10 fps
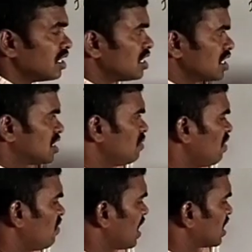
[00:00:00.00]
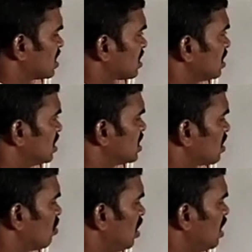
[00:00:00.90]
Simplifying this is
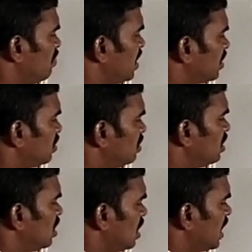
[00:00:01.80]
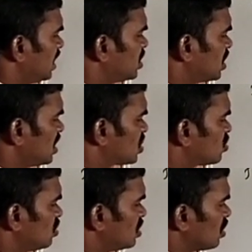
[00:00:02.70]
called limit h tends to
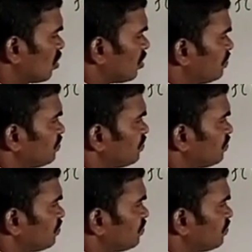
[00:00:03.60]
0.